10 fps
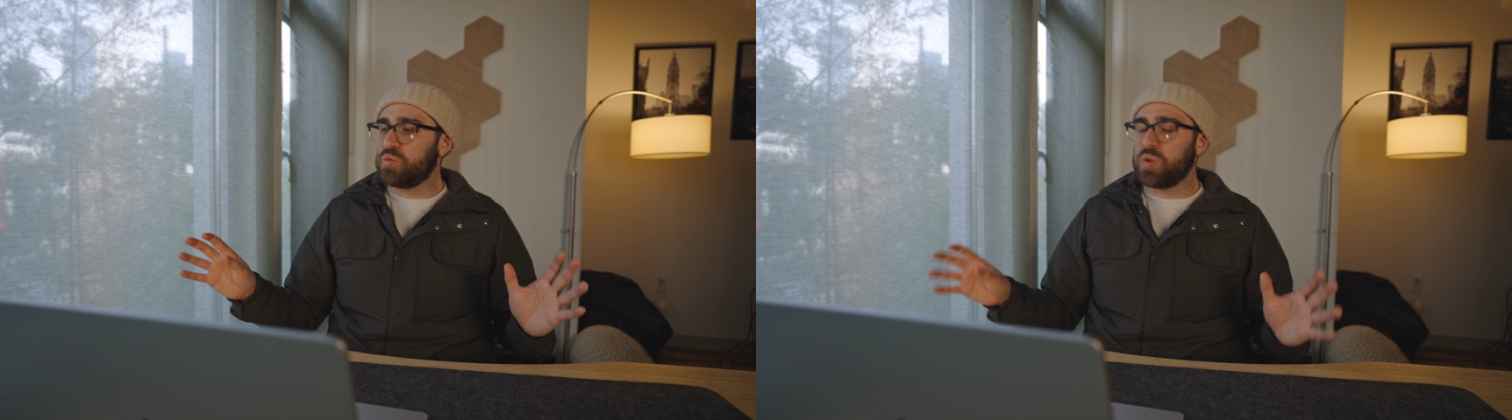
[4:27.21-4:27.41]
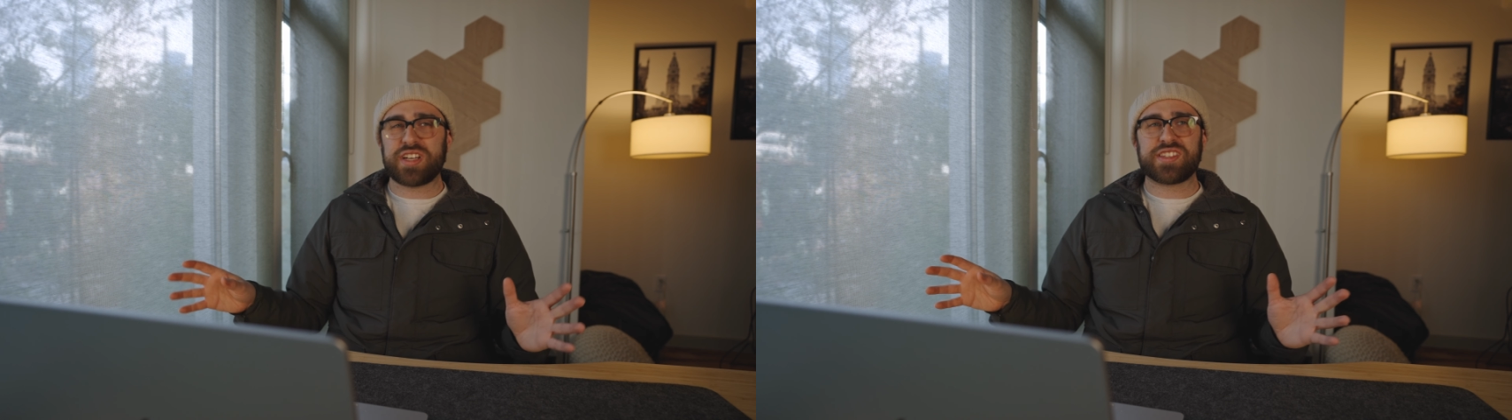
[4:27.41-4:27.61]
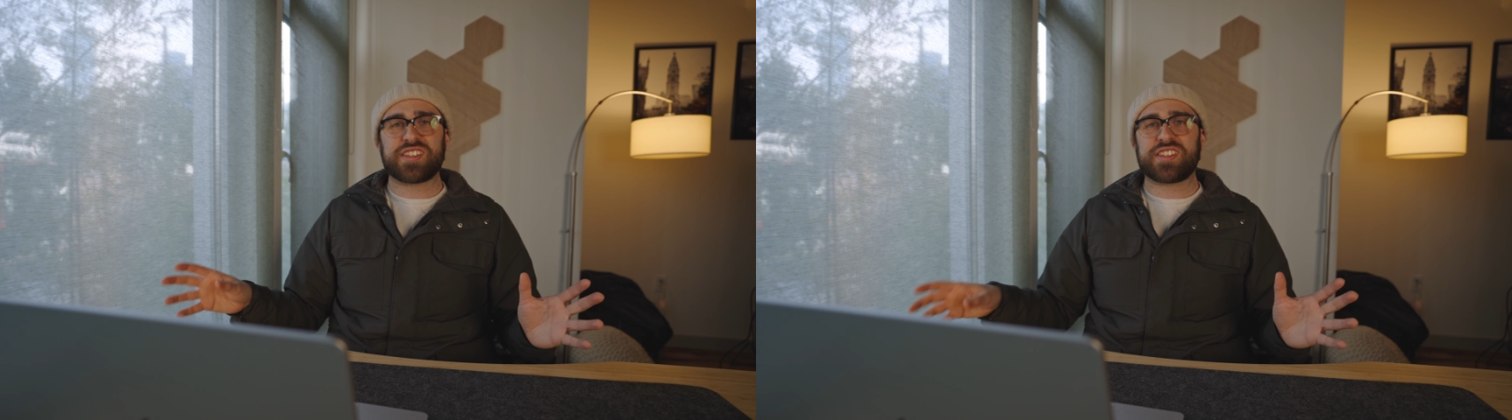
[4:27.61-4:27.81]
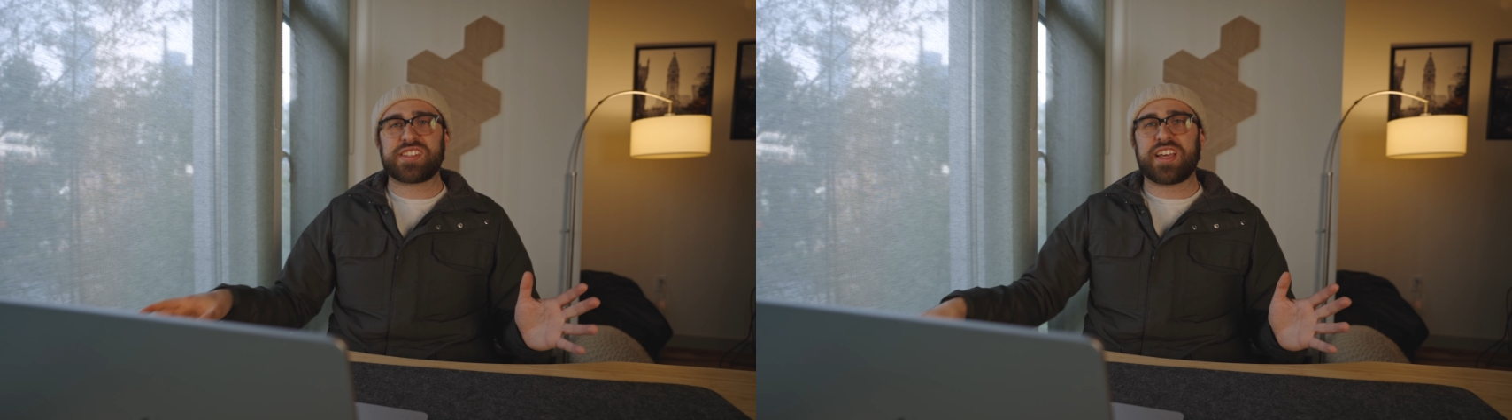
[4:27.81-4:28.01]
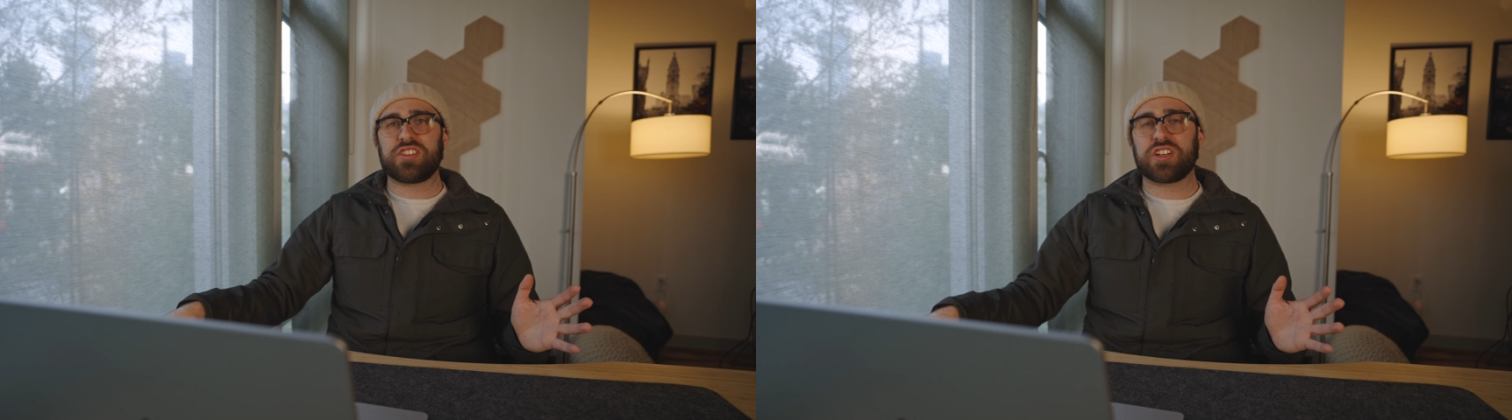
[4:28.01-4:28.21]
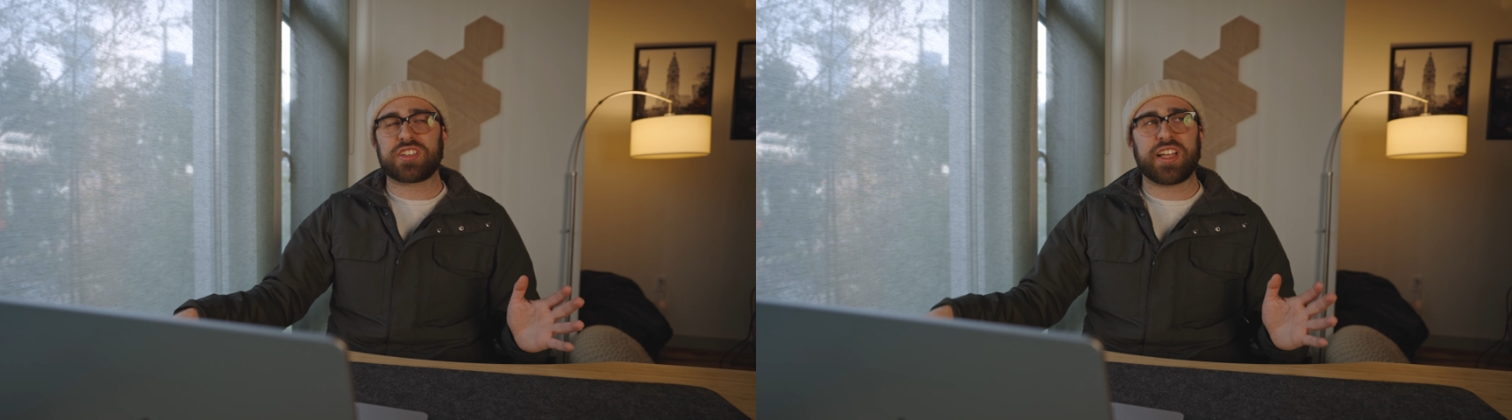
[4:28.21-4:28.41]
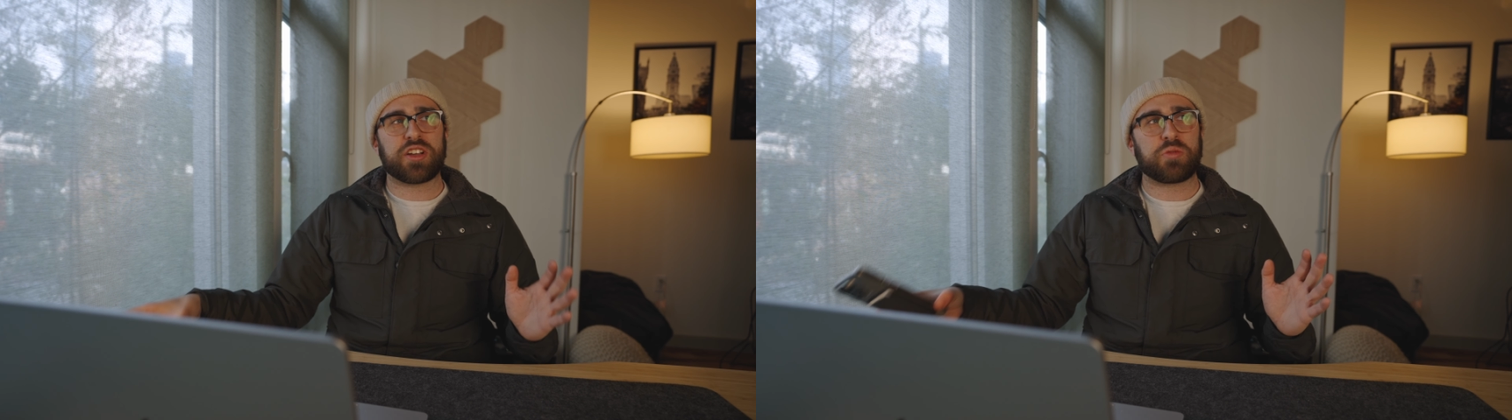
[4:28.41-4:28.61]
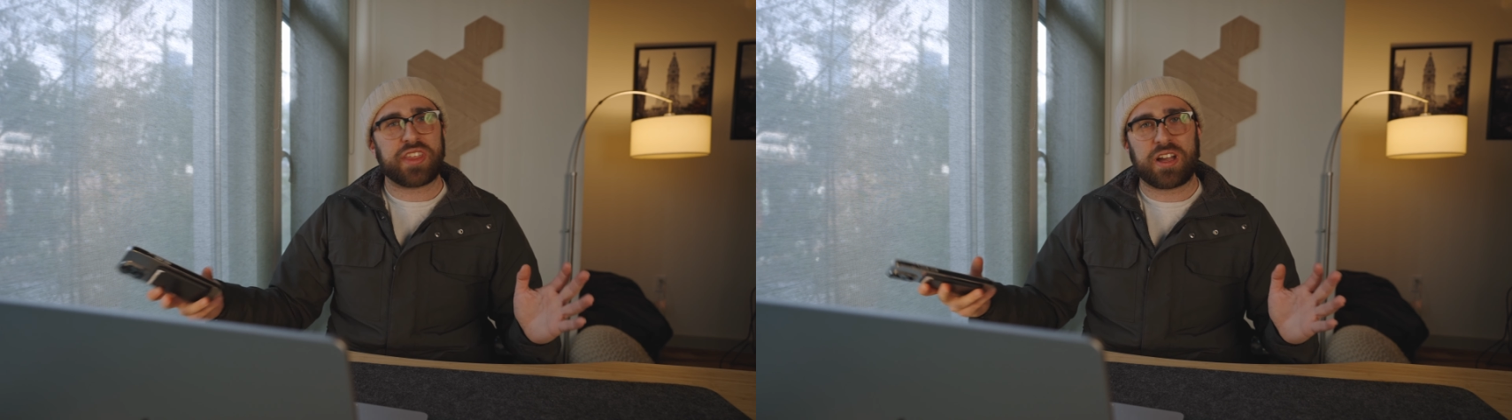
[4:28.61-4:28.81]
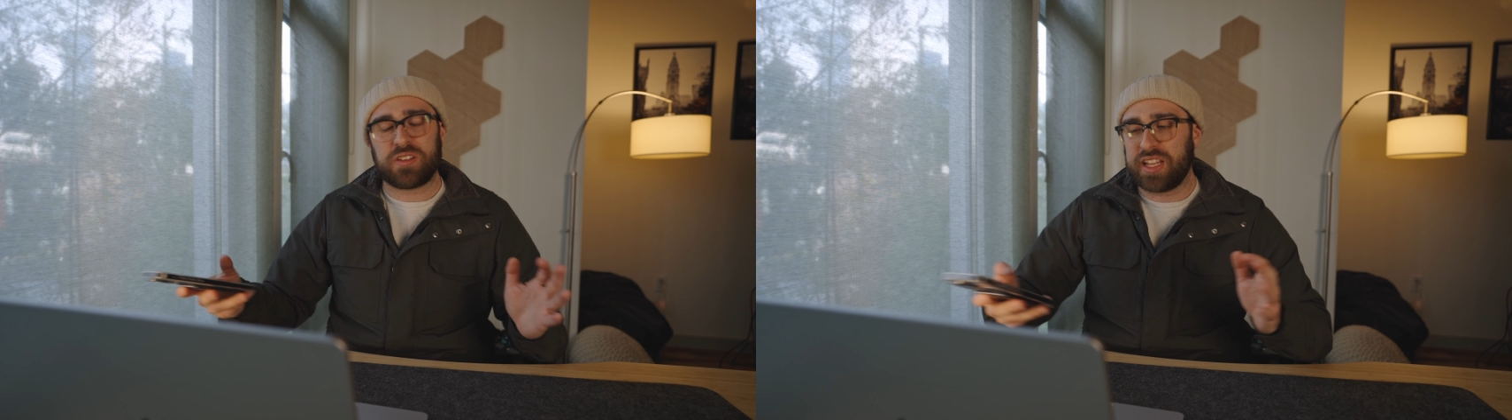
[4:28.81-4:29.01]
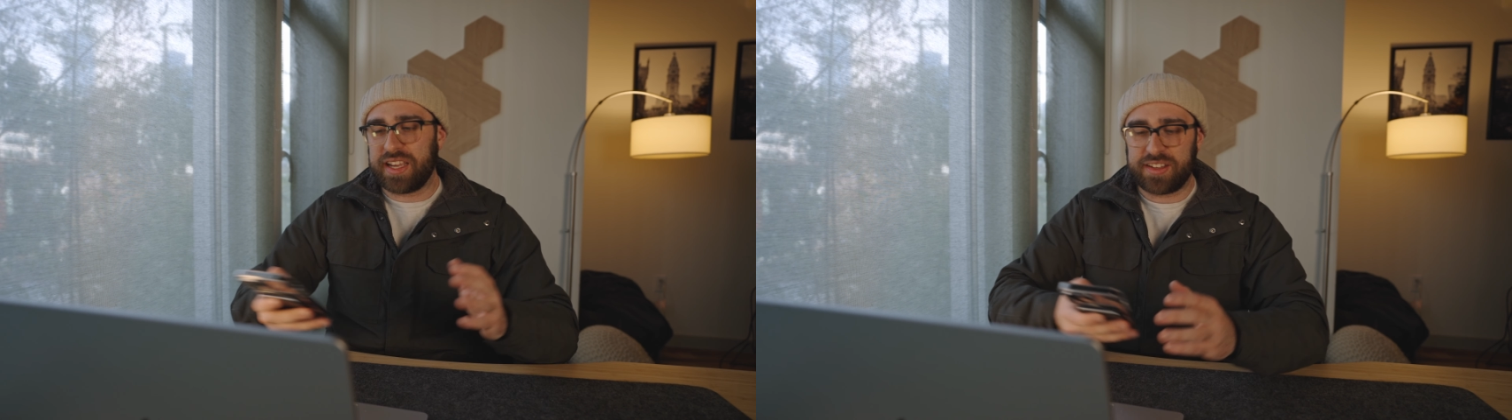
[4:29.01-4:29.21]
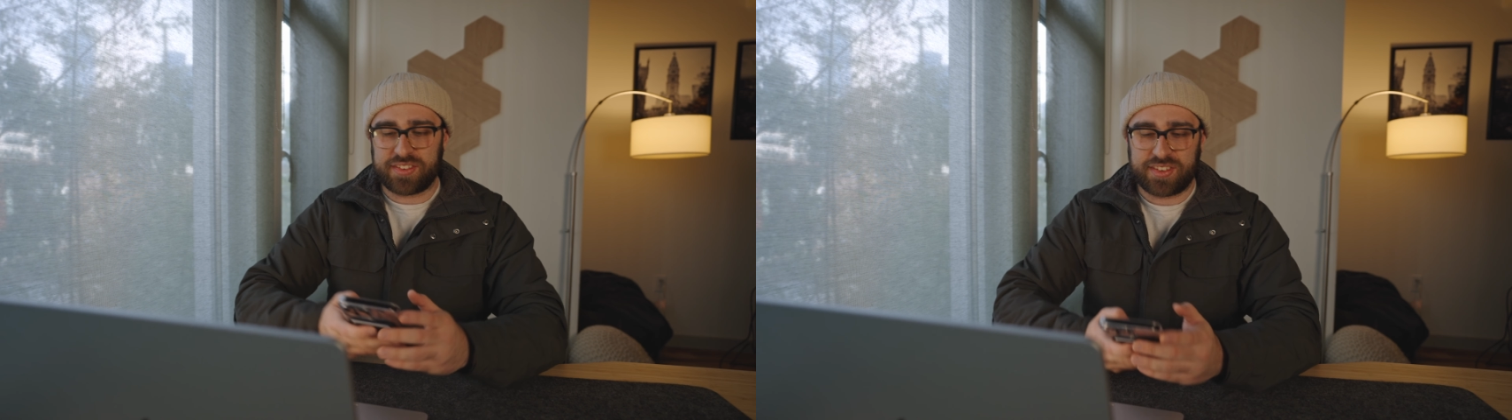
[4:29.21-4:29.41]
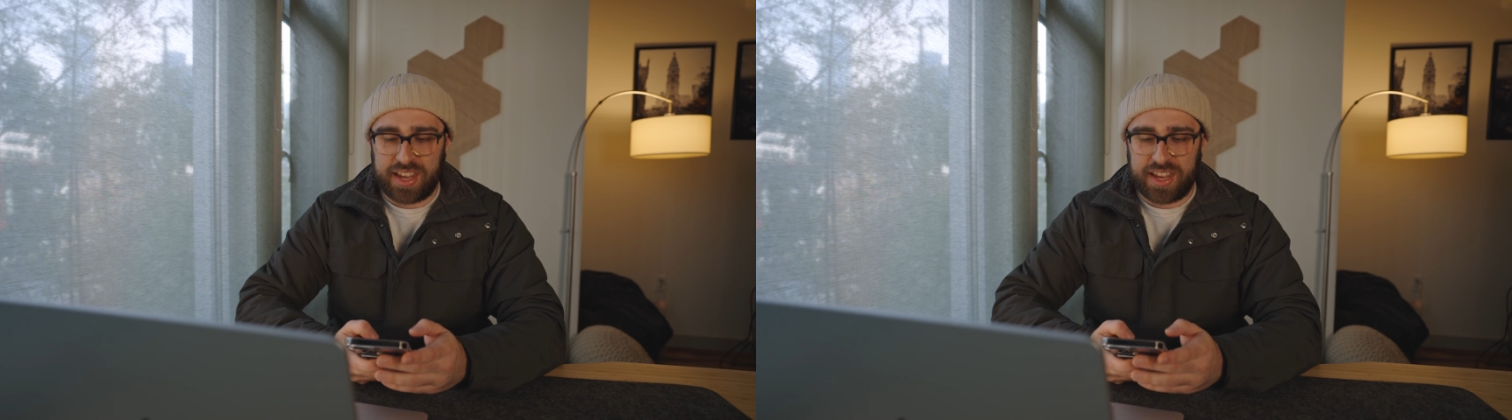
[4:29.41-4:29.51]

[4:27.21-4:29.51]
what does this set look like without lights?